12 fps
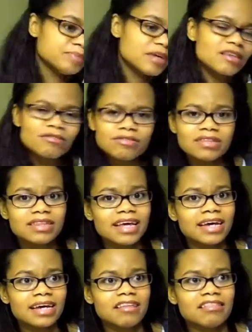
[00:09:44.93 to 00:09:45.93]
Other than
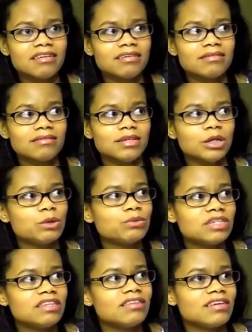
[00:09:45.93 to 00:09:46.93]
that, I think the
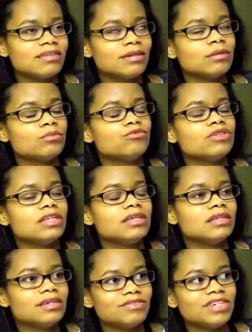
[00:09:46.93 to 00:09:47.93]
only thing that I'm really
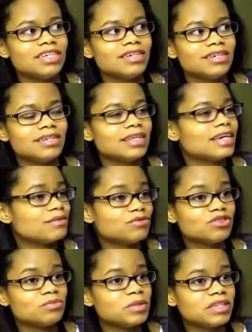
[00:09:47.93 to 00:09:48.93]
loving, like I've
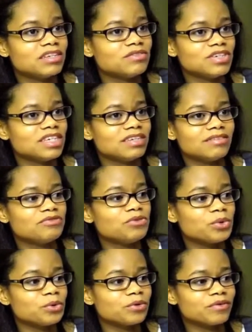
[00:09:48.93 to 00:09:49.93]
just been loving
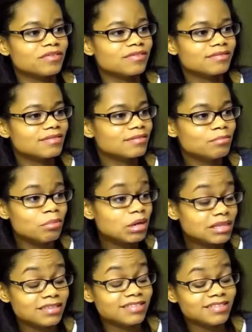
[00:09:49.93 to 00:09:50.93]
for
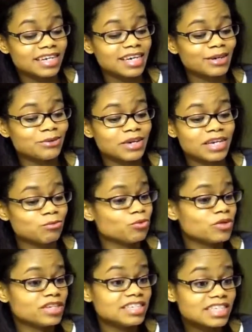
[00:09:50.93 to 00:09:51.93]
months now and will
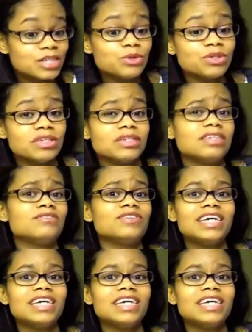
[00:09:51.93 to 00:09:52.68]
continue to love,